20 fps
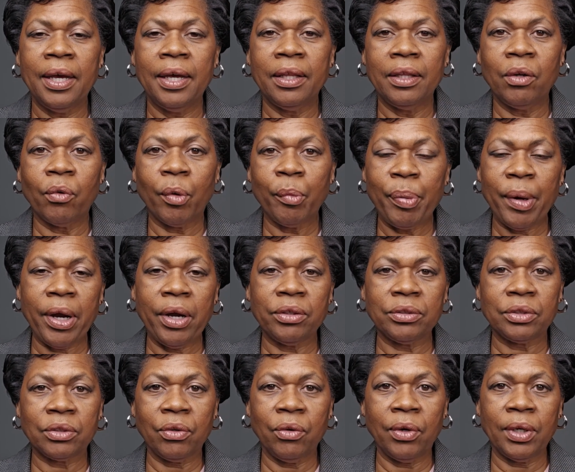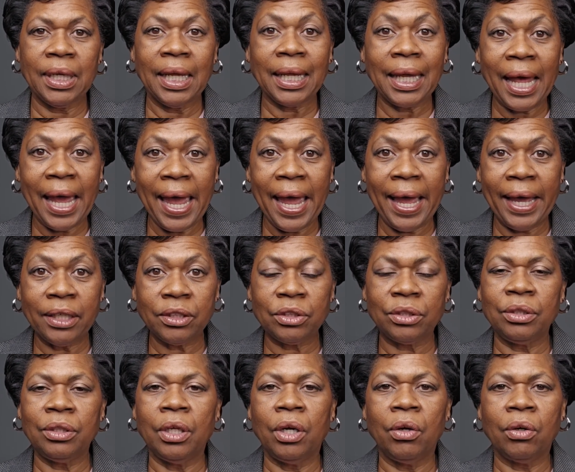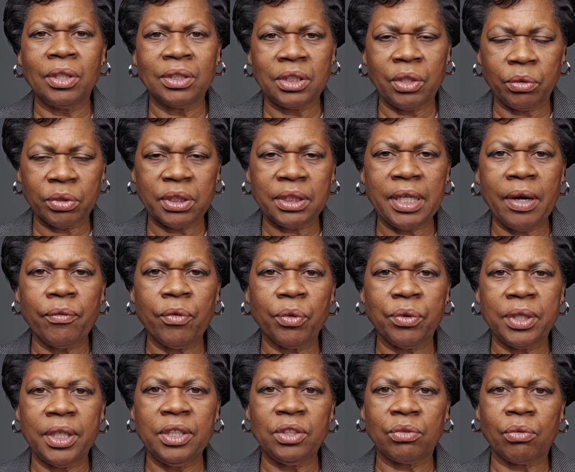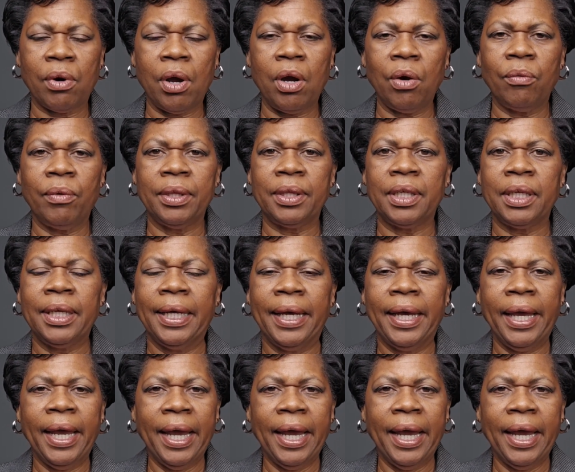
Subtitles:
the repairs are going to last, because there were several things wrong with it.